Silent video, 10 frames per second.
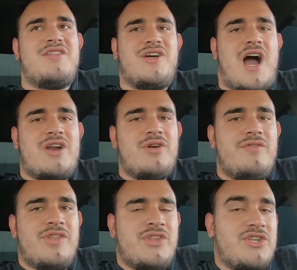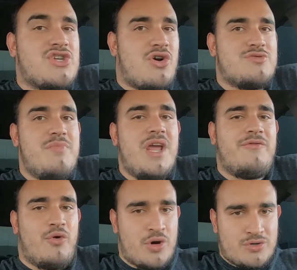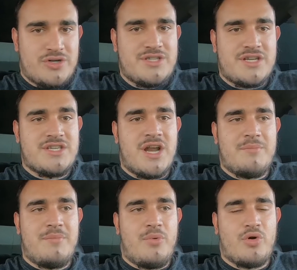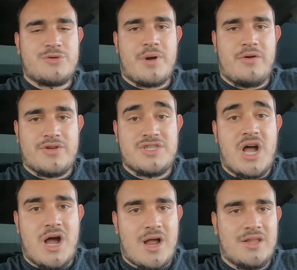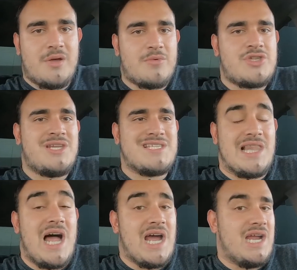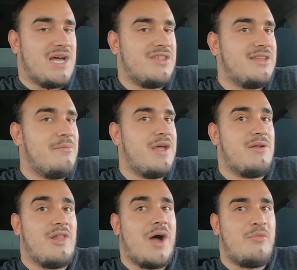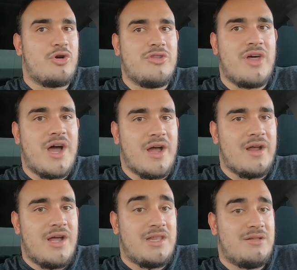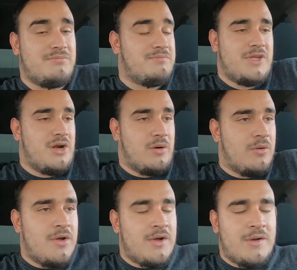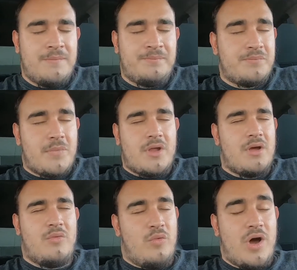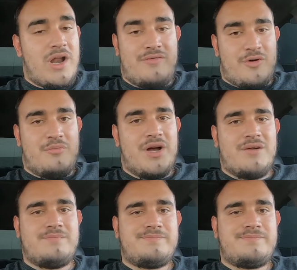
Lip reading: I don't even think these cars made 469 horsepower stock. I think Mercedes lied. I think they made a lot more than that. And then, you know, whatever. But